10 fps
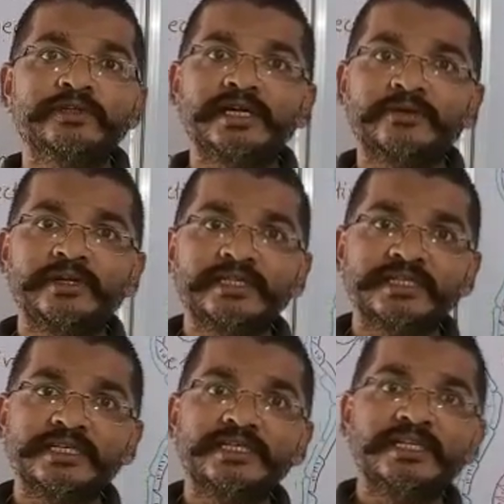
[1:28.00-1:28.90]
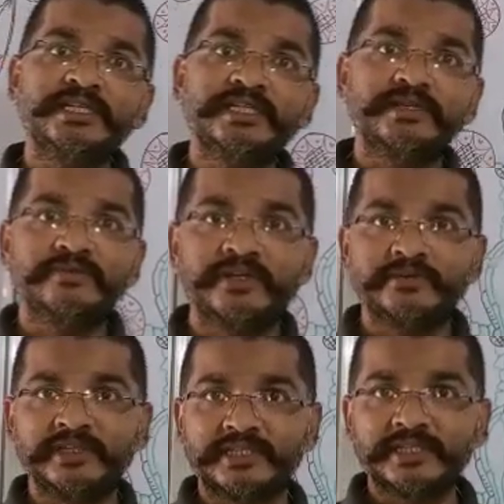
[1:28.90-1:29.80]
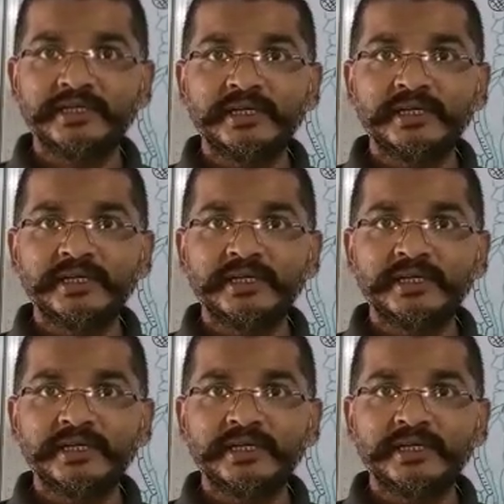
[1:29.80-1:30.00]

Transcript: they are called as essential florals.